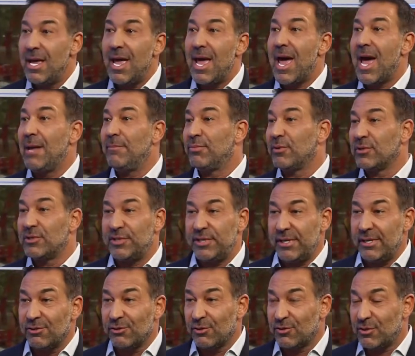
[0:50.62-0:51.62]
and
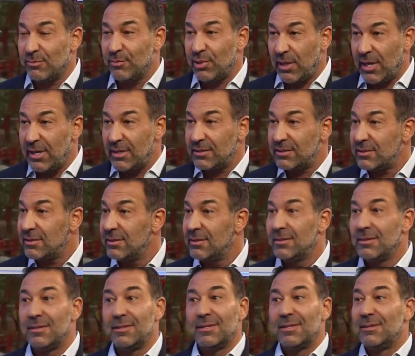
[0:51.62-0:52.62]
procedures in place
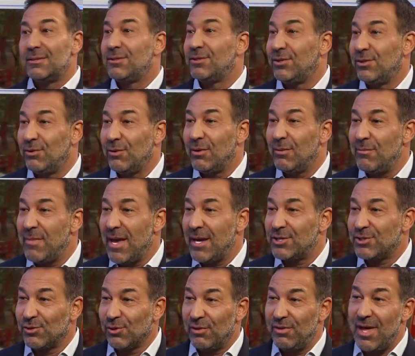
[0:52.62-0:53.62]
to
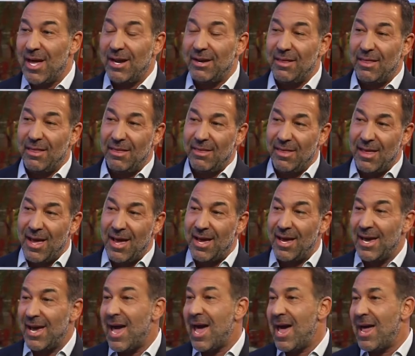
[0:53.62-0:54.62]
make sure that
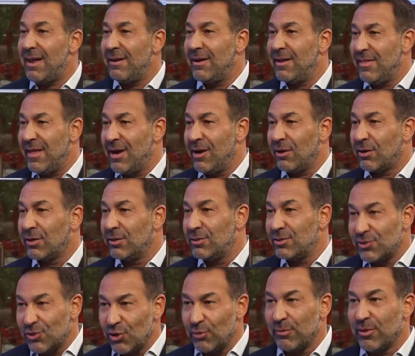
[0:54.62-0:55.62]
they and their
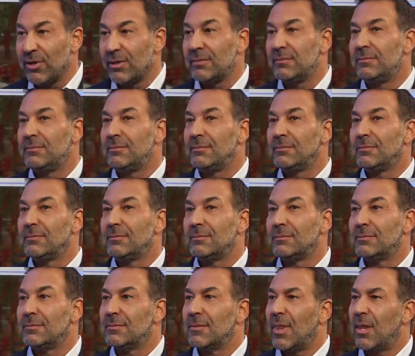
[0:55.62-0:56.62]
consumer
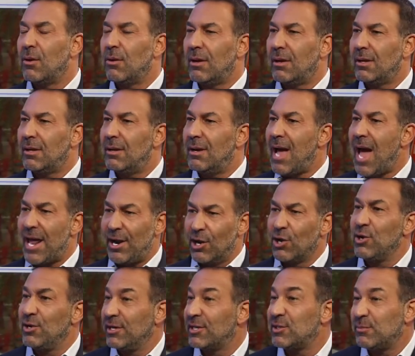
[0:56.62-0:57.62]
had a
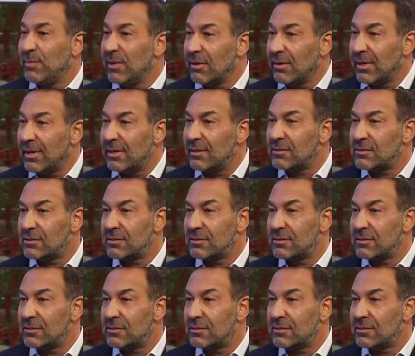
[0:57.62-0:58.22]
good experience.